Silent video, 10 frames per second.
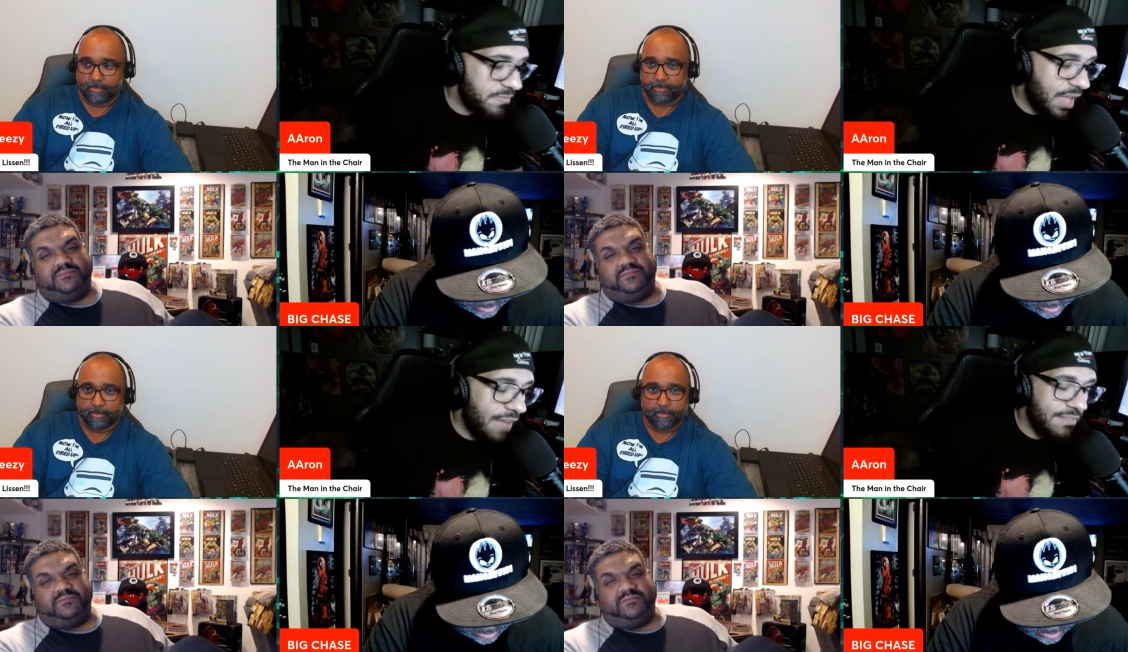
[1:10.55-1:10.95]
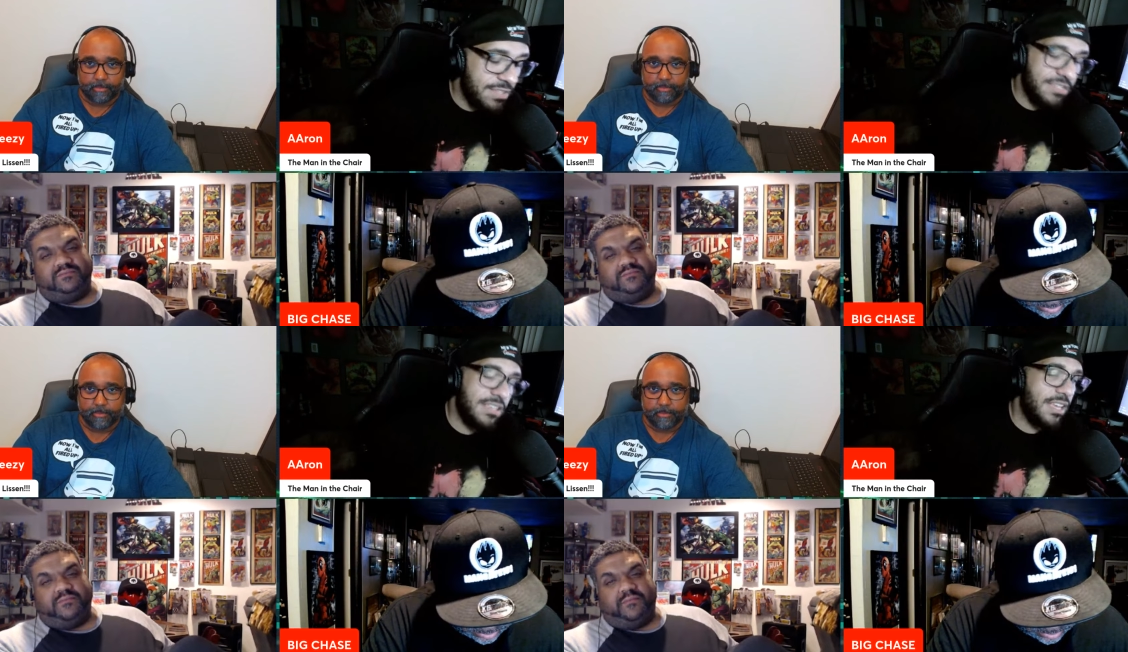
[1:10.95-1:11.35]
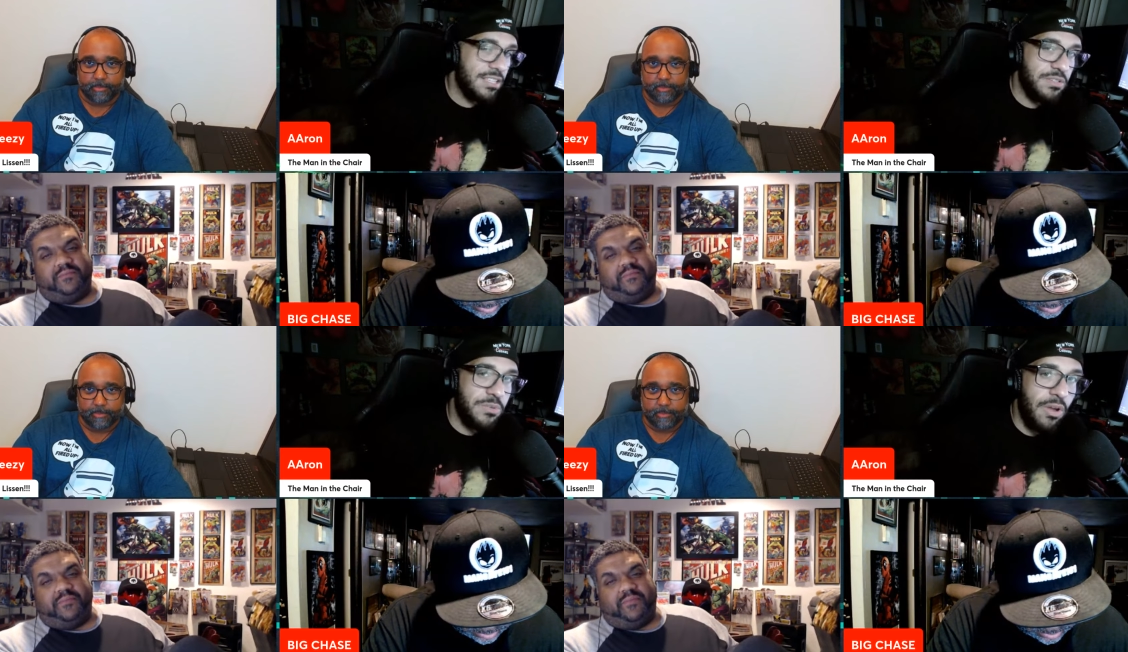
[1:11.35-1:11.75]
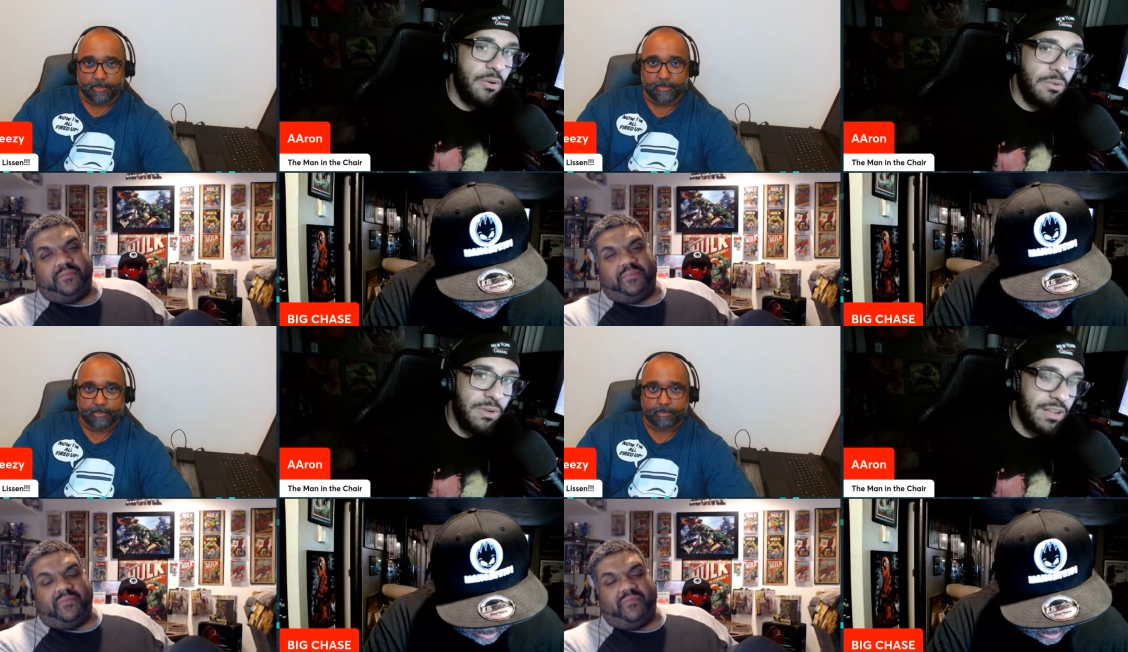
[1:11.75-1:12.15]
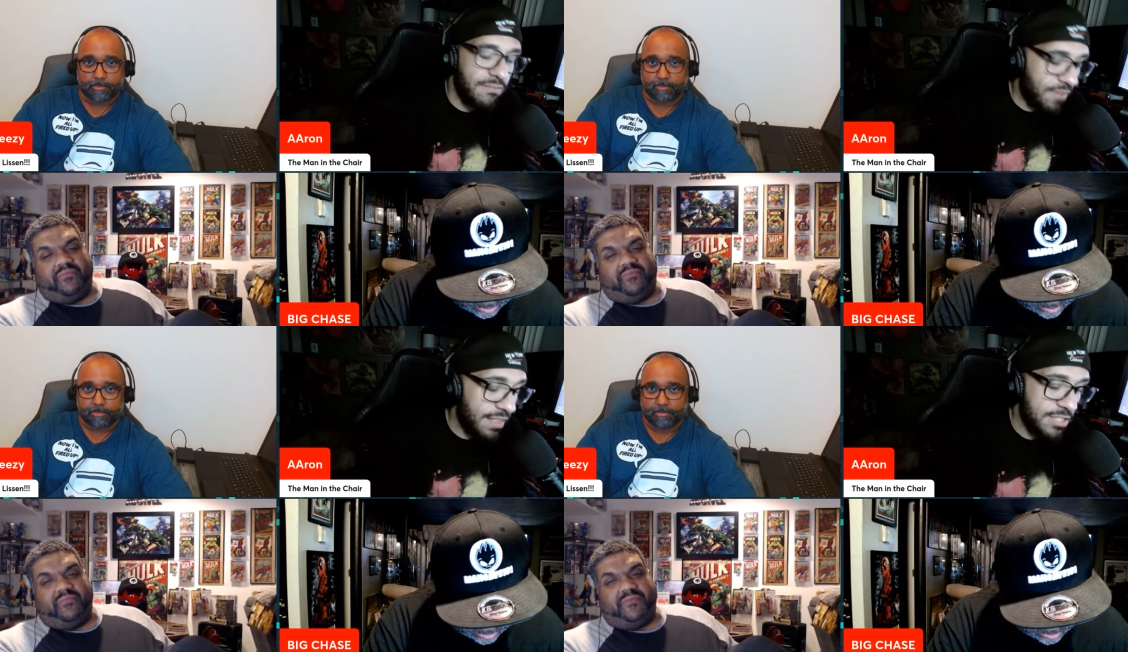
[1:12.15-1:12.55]
Speaker 1: obviously, as you know, uh,
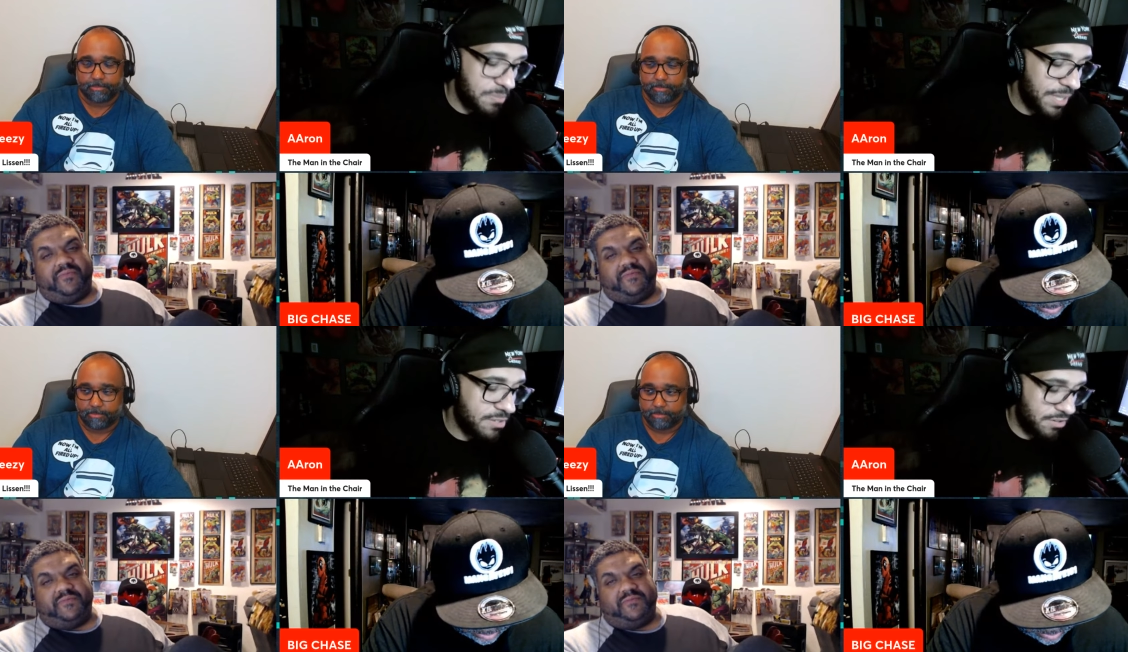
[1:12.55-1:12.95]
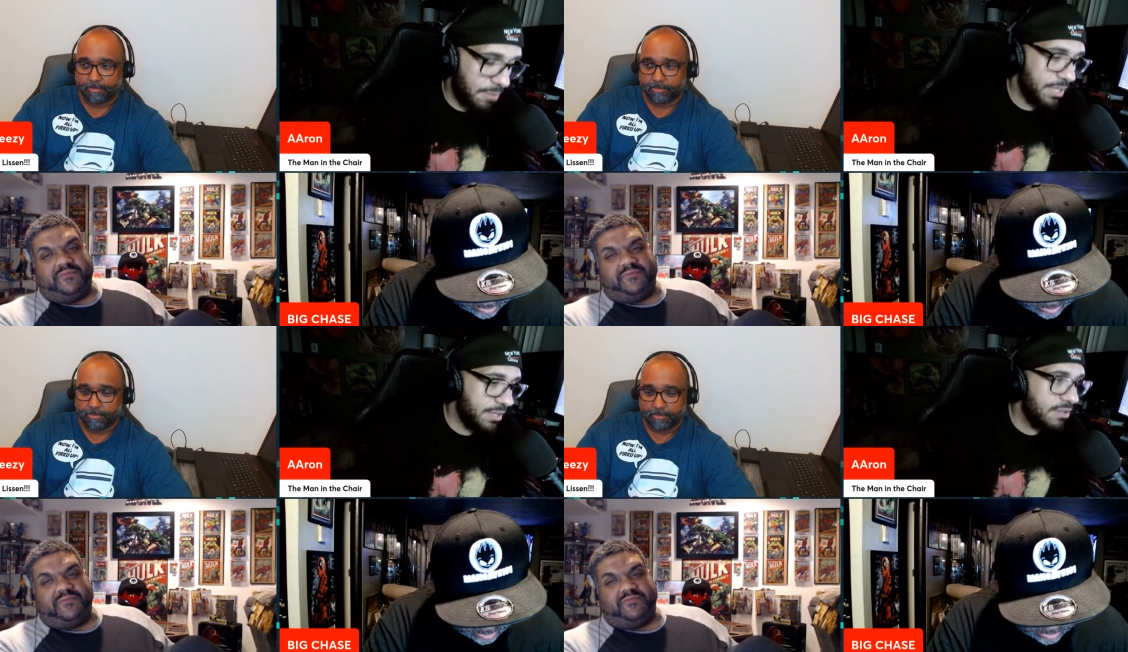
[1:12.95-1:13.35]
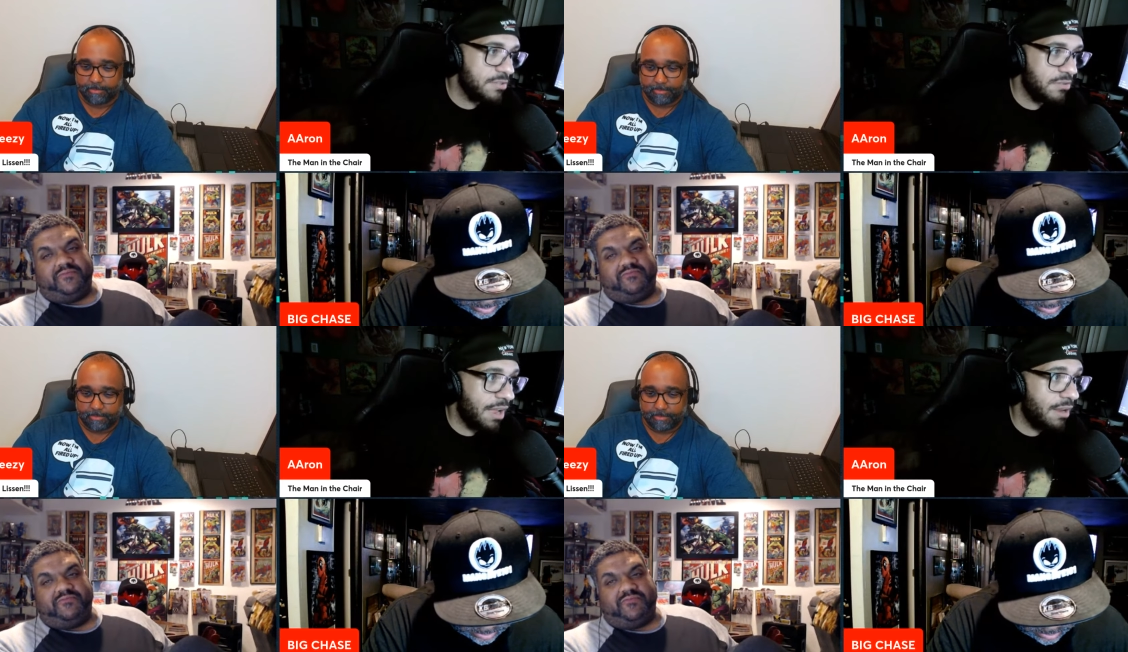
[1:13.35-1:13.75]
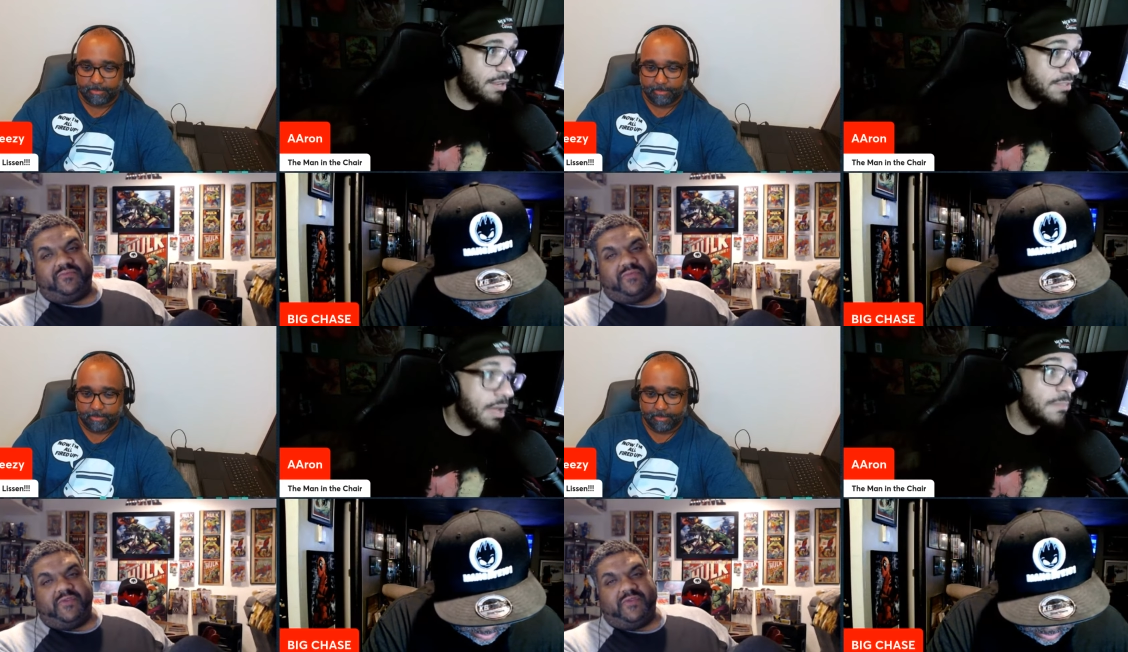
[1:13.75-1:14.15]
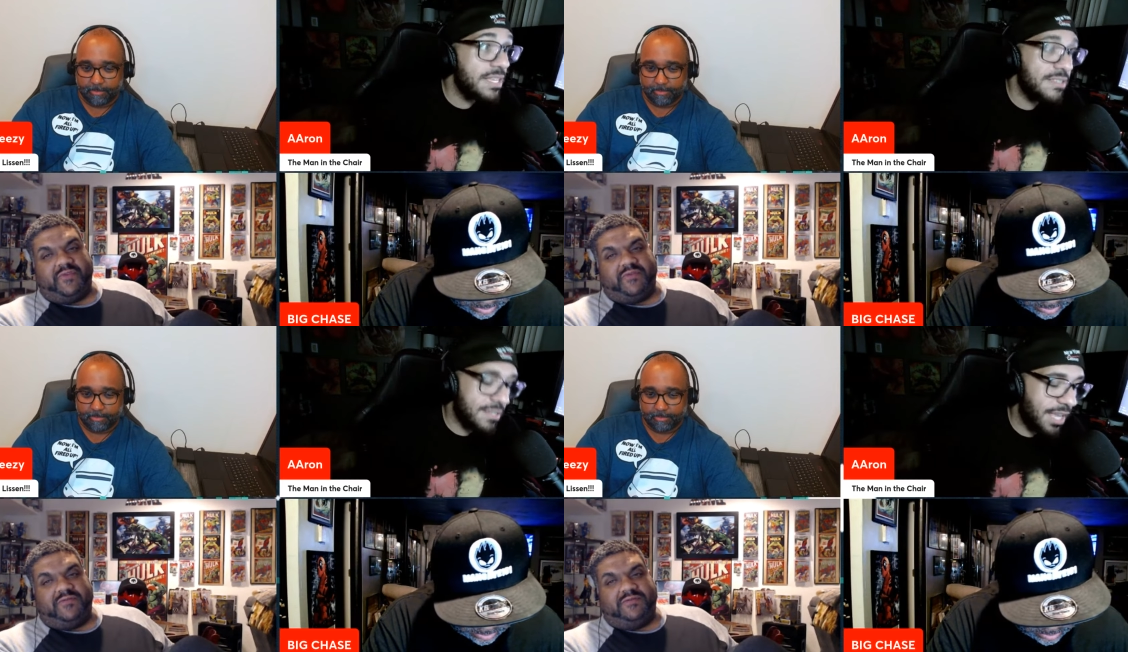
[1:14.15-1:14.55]
violence makes our tummy tingles around
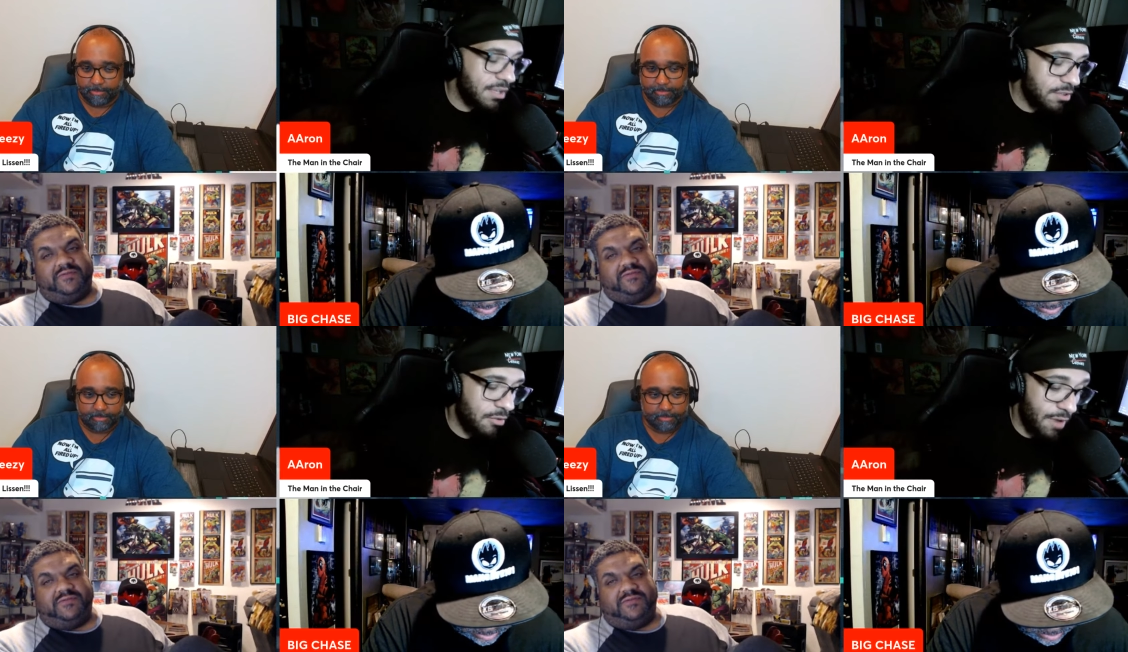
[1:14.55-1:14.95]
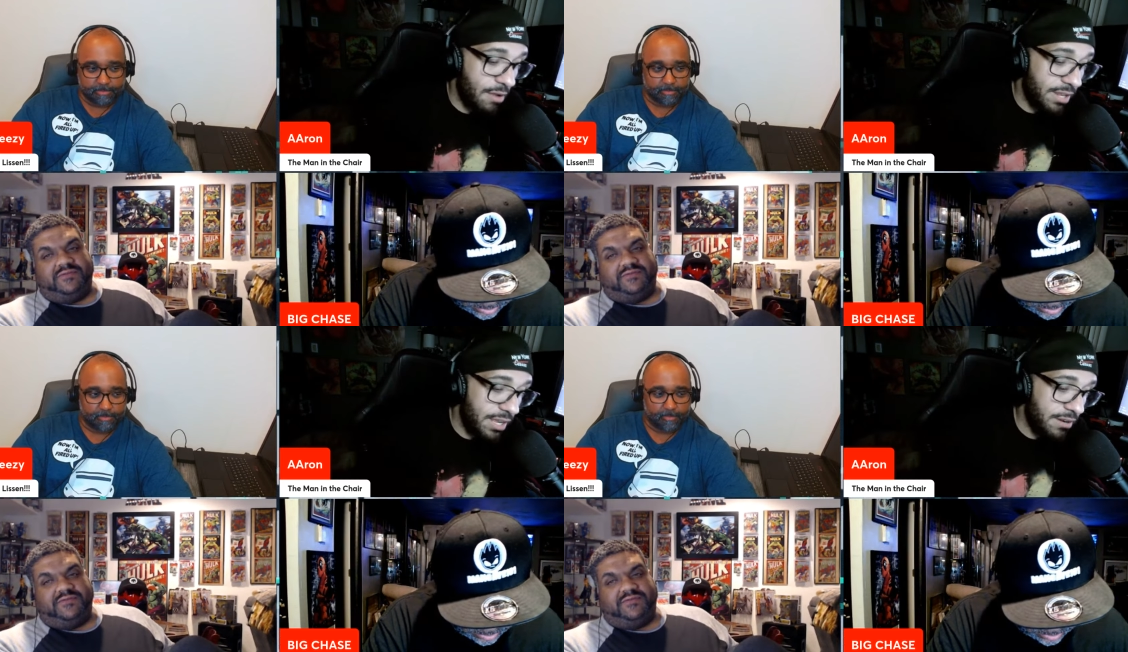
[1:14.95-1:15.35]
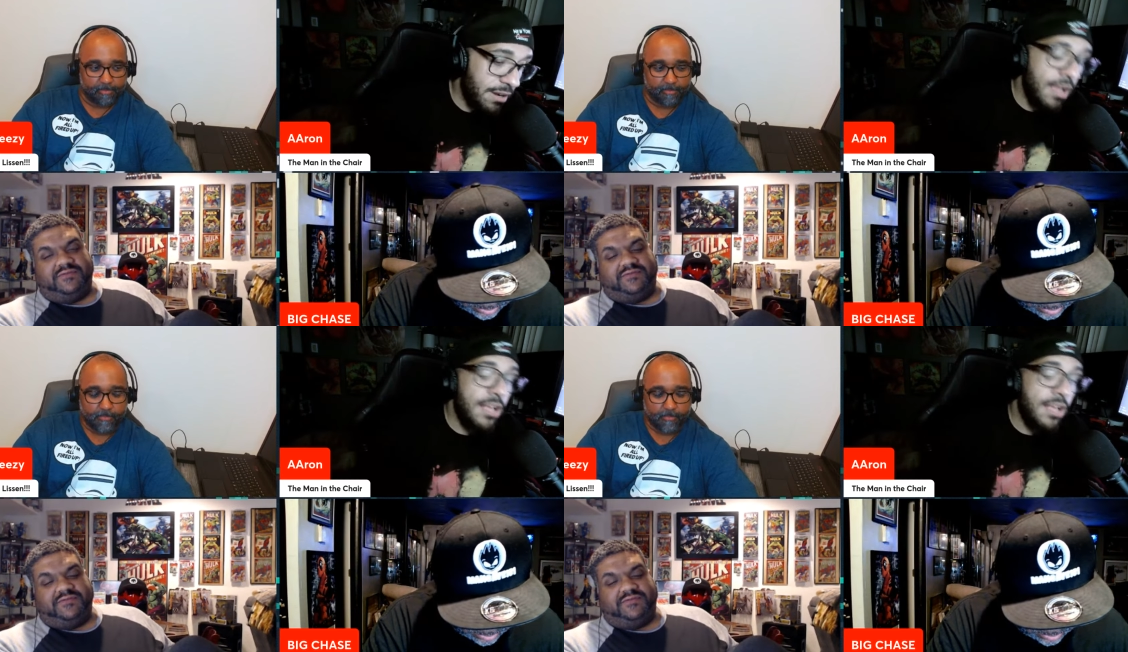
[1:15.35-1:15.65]
tummies tingle around here.